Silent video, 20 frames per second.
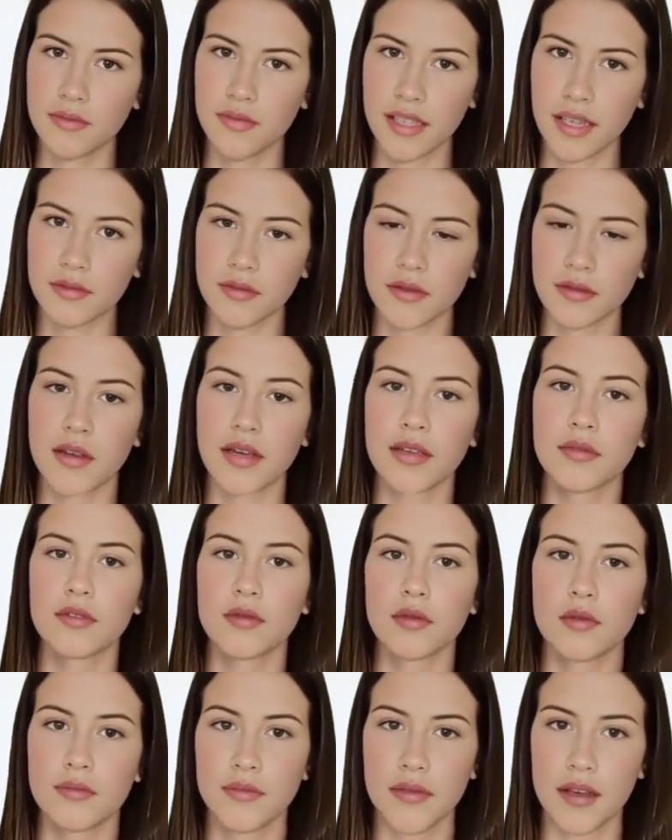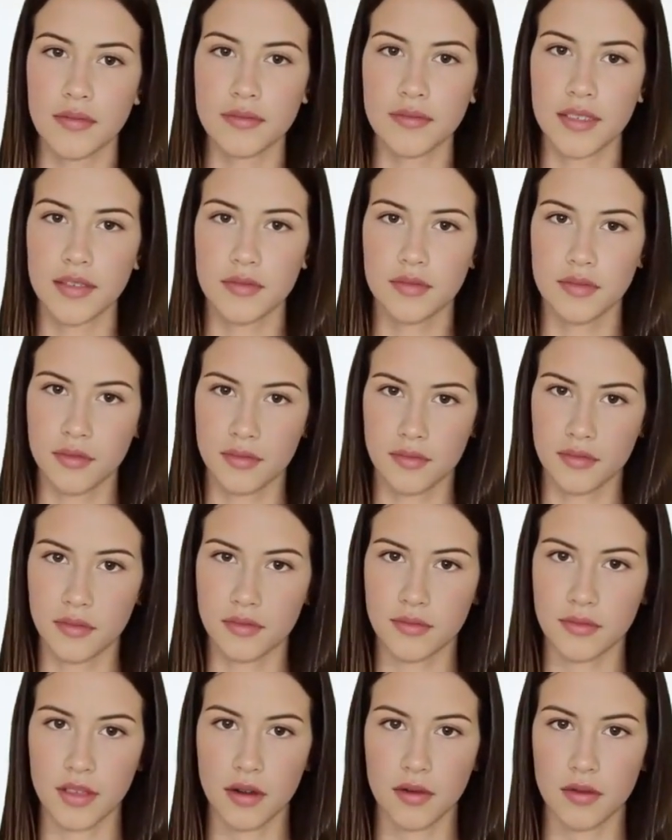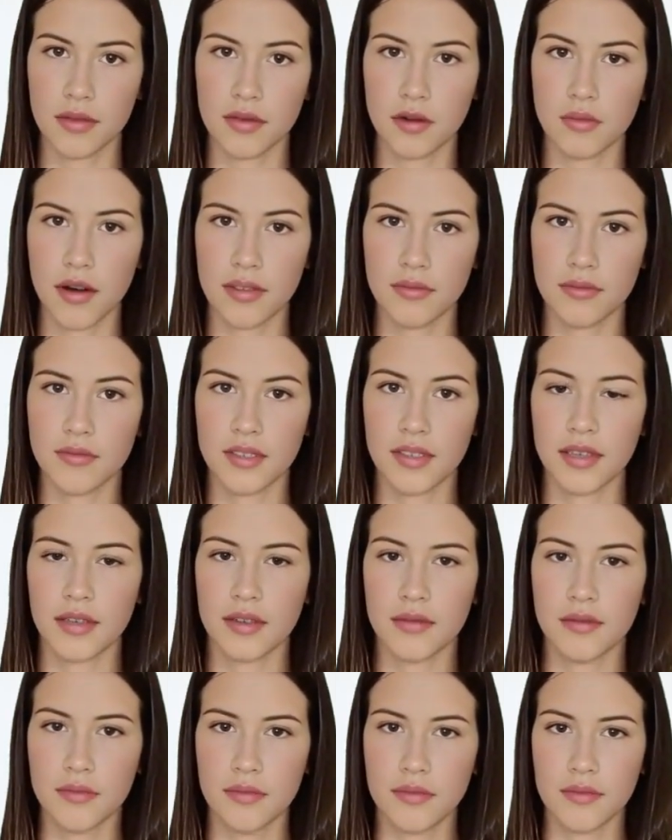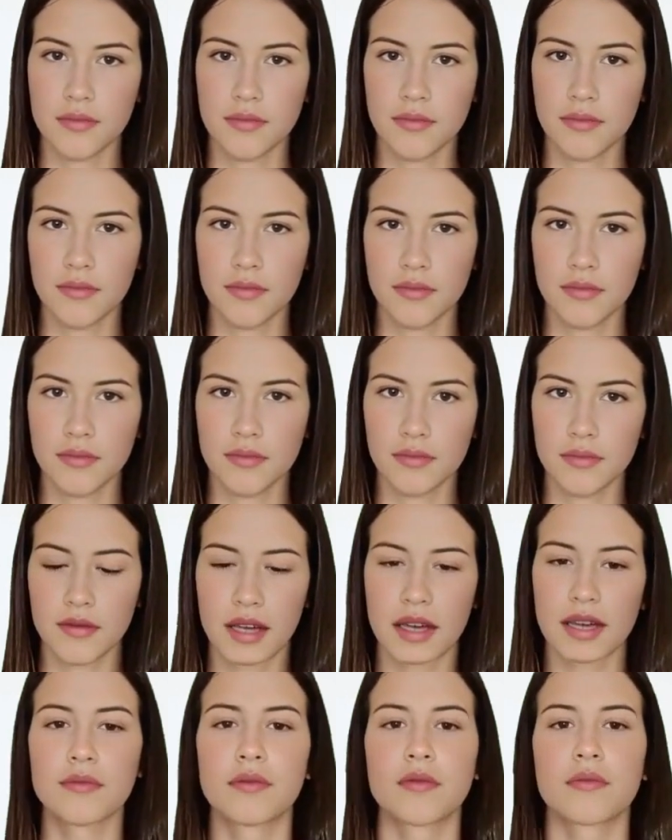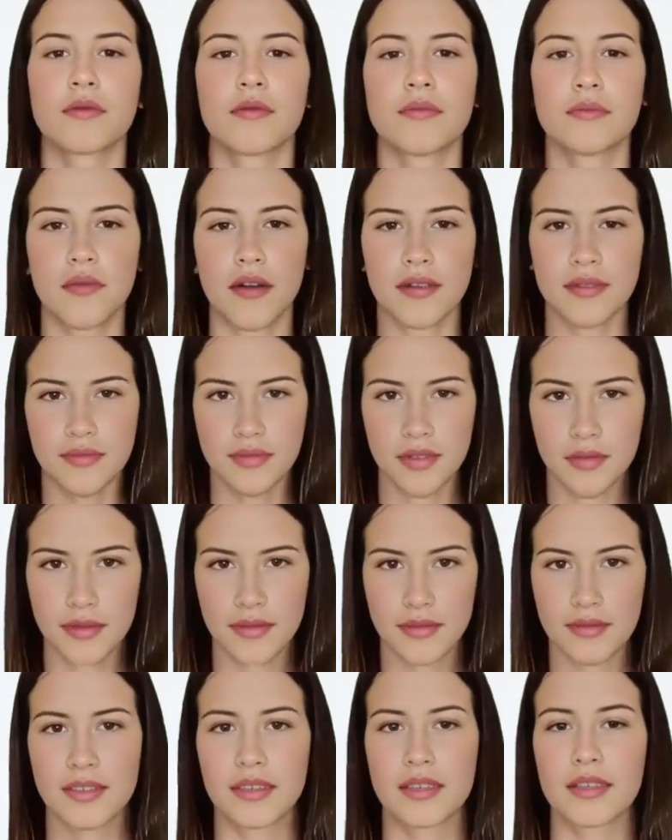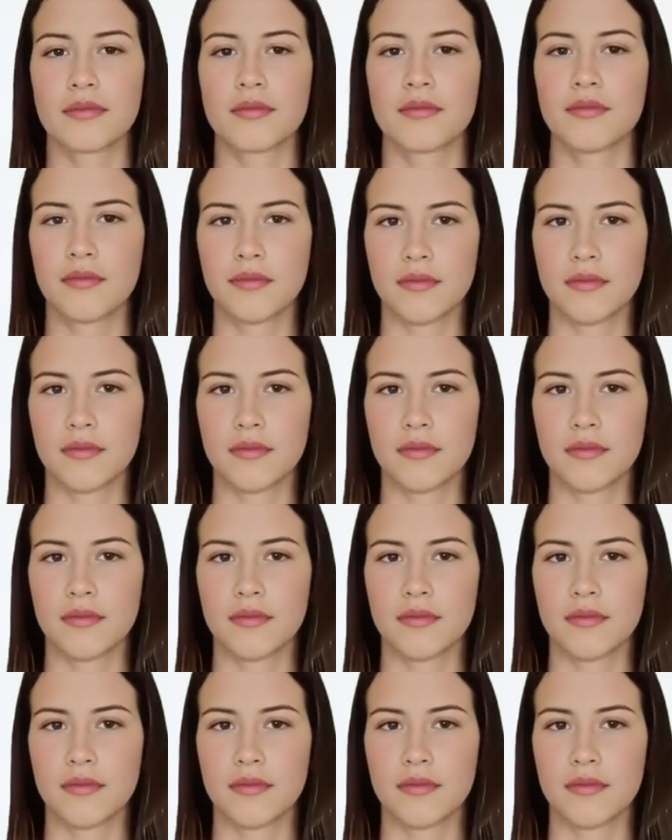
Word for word: Technological Foundations of Terra USD Algorithmic Stability